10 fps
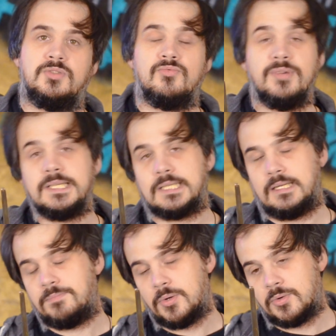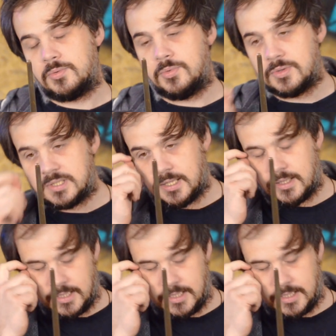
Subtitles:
recently boiled water.